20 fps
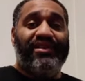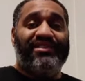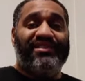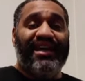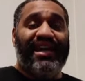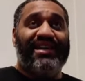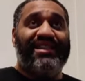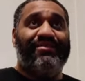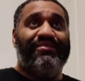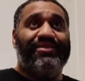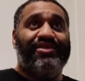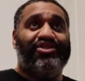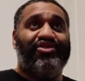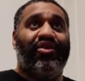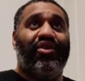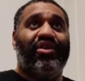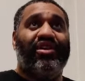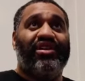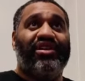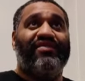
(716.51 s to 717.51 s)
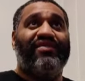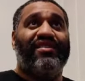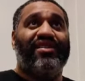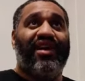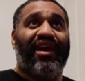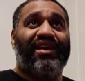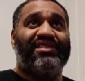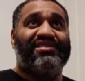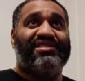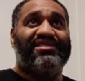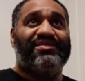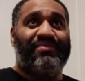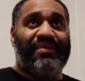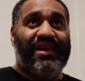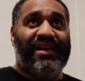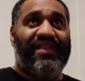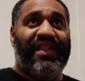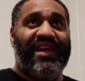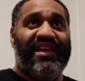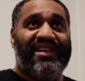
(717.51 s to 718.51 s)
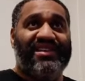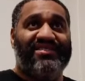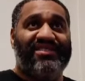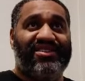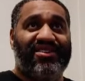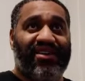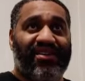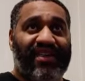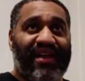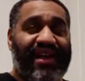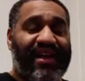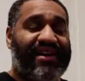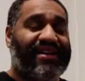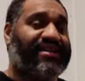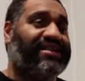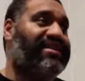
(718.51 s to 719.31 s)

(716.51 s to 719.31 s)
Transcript: take the majority of the losses, being that he's the Young Lion.